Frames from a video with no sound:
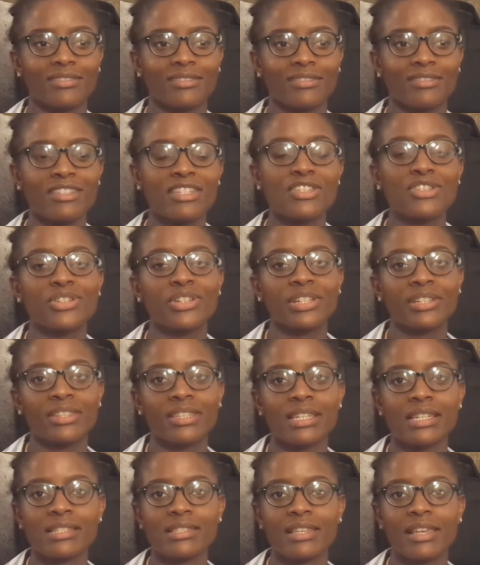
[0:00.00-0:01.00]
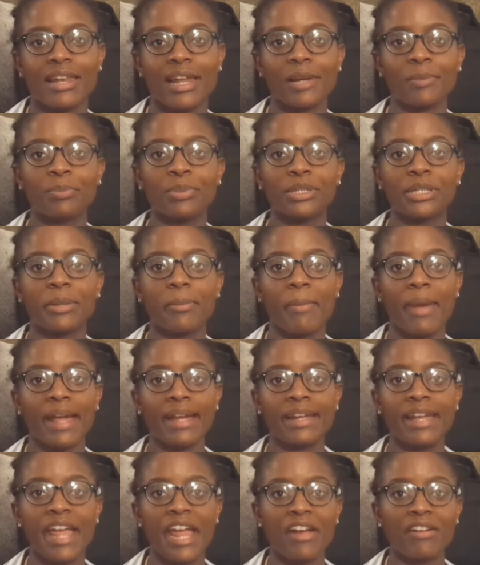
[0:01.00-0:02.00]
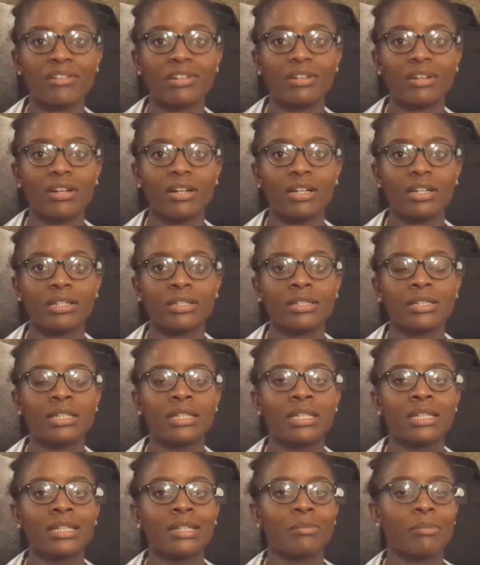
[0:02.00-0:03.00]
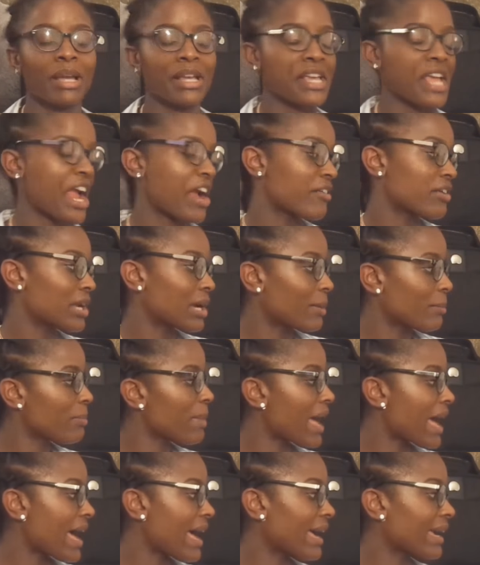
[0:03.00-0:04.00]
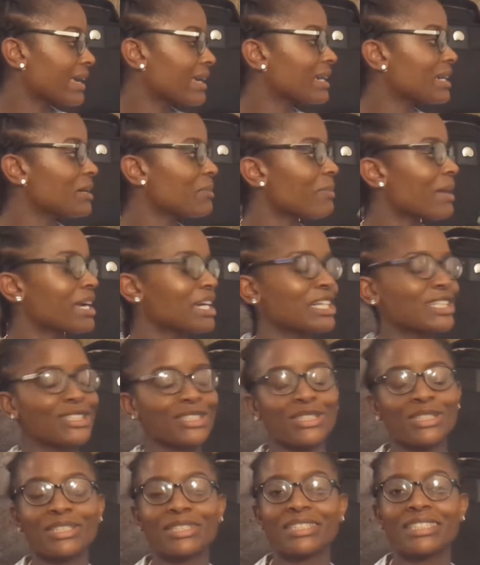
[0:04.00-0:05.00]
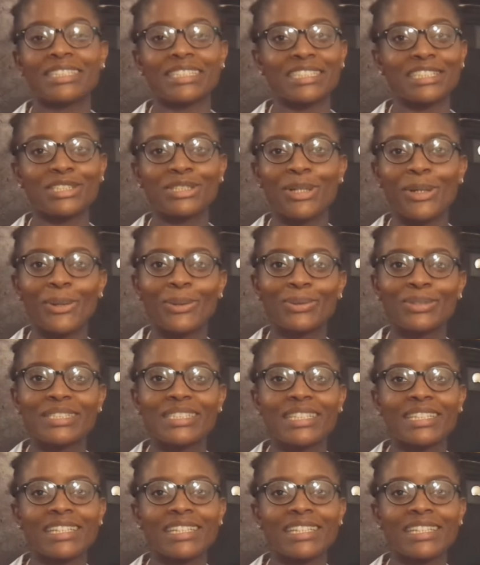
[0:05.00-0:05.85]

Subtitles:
These are the things that I put in my carry-on bag, my under-the-seat tote,